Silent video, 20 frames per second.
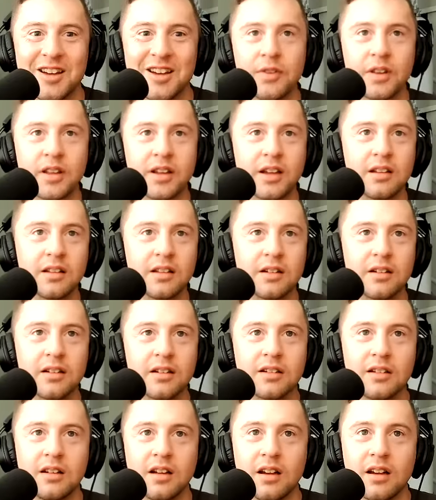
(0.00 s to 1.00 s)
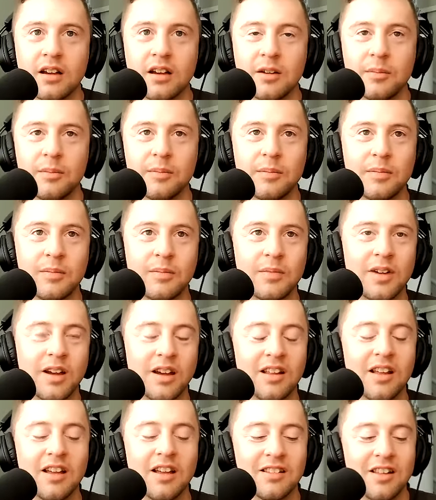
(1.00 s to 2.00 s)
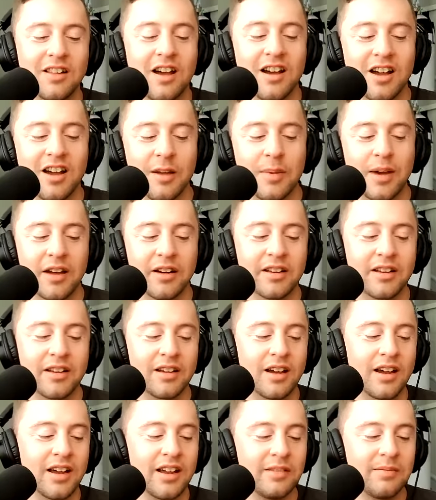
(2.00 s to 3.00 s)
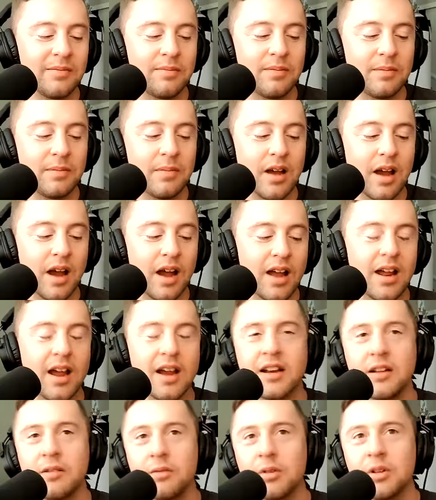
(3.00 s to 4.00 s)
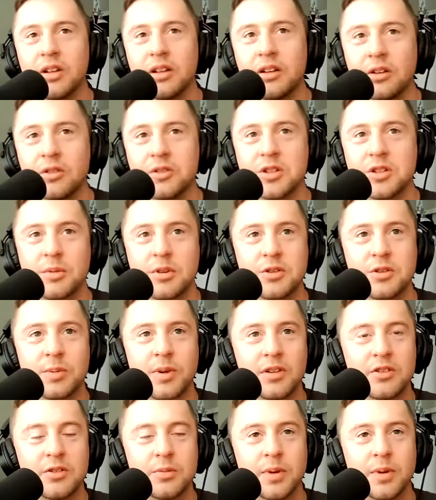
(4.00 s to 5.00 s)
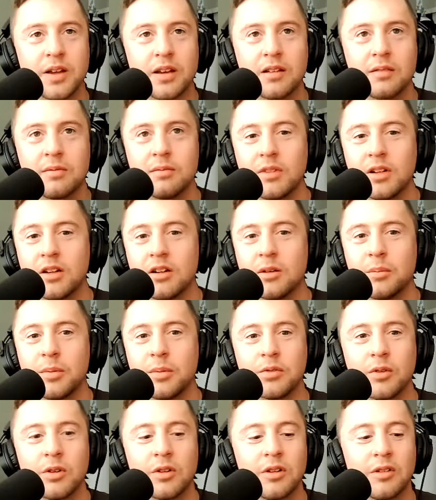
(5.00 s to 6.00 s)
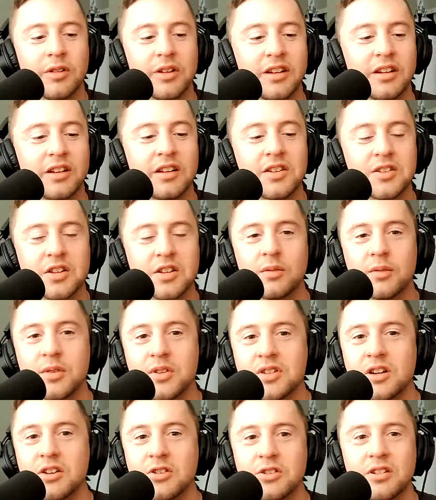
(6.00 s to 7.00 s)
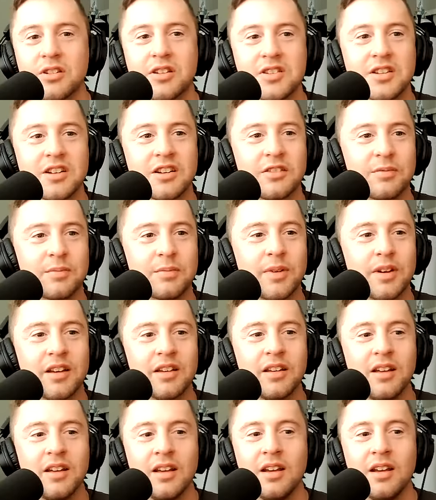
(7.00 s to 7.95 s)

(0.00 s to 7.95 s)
feel like I learned a lot about it. I didn't really know too much about Japan, before going into this conversation and stuff, but